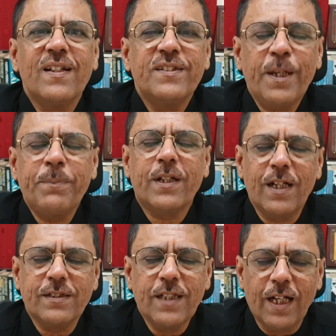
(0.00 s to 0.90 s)

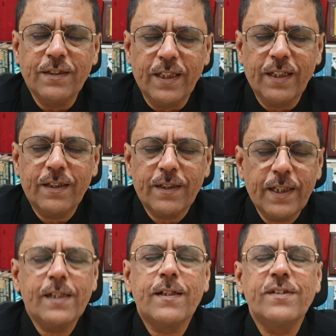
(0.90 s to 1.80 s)
Jayaprakash Gandhi,
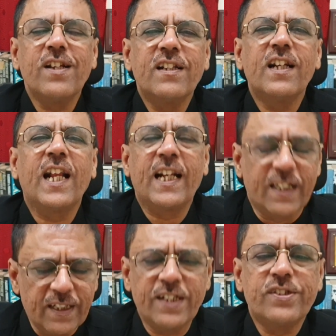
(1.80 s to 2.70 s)
career consultant and
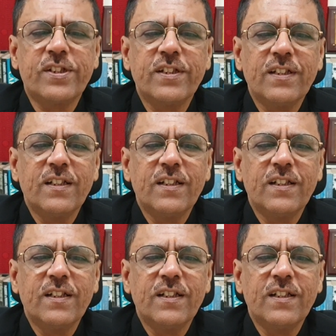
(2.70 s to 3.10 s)
analyst.